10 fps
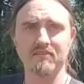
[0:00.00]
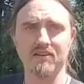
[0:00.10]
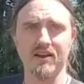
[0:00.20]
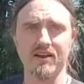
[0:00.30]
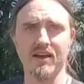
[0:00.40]

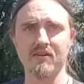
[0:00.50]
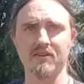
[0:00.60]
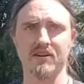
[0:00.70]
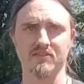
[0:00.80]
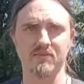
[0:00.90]
right now,
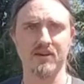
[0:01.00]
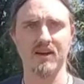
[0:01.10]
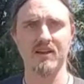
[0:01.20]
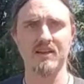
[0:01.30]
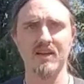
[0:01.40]
because why
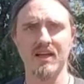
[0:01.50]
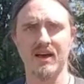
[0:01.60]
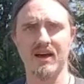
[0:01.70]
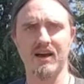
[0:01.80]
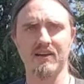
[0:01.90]
not?
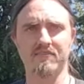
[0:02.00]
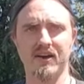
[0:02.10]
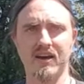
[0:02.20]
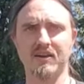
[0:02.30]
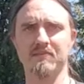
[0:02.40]
If
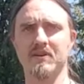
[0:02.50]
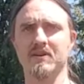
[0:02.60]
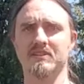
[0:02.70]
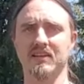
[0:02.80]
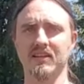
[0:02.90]
I
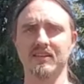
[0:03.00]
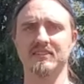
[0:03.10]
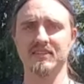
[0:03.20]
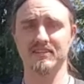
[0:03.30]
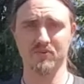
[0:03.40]
suddenly
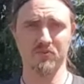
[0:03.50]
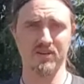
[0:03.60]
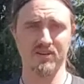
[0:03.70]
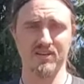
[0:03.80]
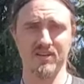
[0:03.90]
see
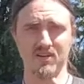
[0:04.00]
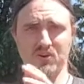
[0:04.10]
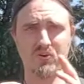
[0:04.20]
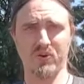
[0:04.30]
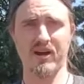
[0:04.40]
someone
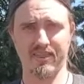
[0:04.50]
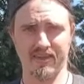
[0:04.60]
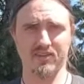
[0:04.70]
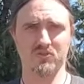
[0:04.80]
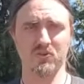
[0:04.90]
who I
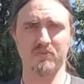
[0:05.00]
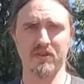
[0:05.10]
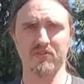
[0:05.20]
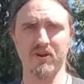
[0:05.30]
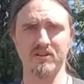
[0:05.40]
think is going to be
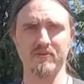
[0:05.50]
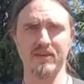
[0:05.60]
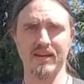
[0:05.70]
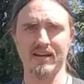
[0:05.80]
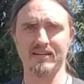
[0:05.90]
a threat to
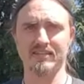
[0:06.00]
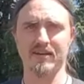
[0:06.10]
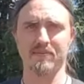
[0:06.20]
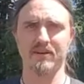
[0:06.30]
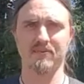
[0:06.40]
me and I need to
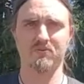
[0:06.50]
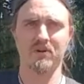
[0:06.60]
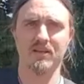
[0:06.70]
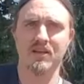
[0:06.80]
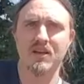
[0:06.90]
get my knife
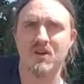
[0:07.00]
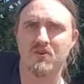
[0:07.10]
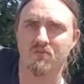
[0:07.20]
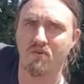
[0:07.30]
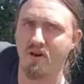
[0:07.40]
quickly,
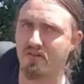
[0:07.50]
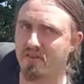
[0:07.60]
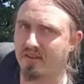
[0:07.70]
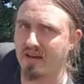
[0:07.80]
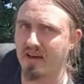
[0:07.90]
rather
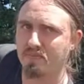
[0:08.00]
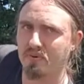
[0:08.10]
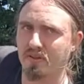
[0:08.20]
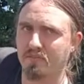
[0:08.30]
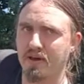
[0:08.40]
than kind of
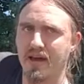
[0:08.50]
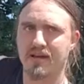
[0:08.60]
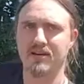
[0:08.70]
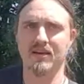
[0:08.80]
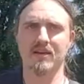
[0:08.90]
pulling
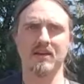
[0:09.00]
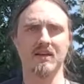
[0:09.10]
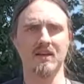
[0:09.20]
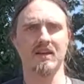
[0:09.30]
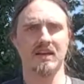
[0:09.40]
back,
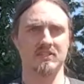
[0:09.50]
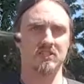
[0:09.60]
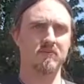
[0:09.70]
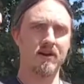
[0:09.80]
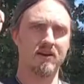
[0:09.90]
it's
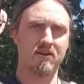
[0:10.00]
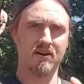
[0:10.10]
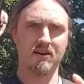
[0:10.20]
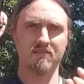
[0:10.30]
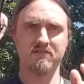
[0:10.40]
just a matter
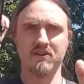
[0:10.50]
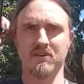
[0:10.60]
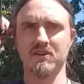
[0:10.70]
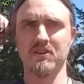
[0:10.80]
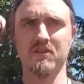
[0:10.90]
of
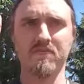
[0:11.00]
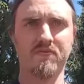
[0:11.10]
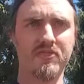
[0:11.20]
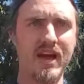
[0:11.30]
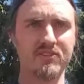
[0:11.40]

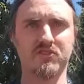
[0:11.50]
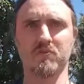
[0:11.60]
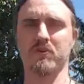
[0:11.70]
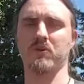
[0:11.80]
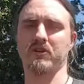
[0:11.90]
that
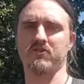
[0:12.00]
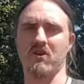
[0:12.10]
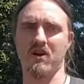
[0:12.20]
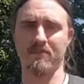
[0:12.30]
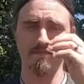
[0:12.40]
super quick
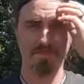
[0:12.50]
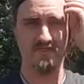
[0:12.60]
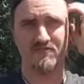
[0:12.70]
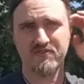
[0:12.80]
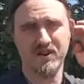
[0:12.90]
draw
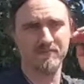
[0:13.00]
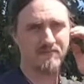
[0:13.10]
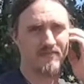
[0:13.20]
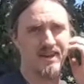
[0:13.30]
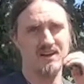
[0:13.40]

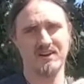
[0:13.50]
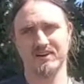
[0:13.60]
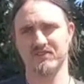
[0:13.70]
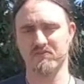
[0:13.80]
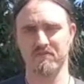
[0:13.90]
from there
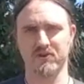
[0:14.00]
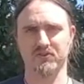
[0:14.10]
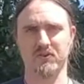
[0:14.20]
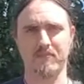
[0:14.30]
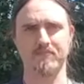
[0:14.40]
into reverse
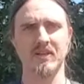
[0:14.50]
grip.